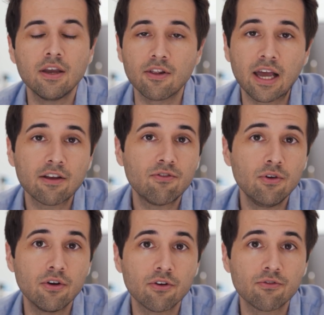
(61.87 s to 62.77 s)
In the last 2
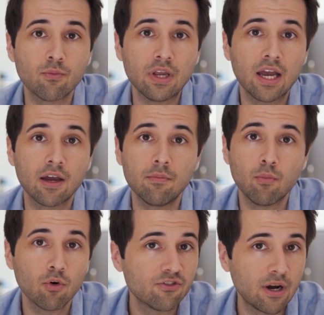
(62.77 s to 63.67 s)
years, we had
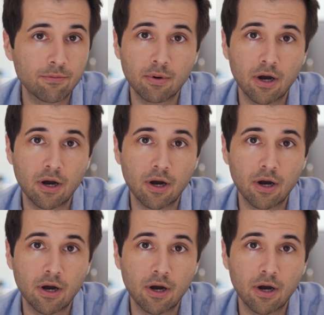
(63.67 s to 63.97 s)
more jobs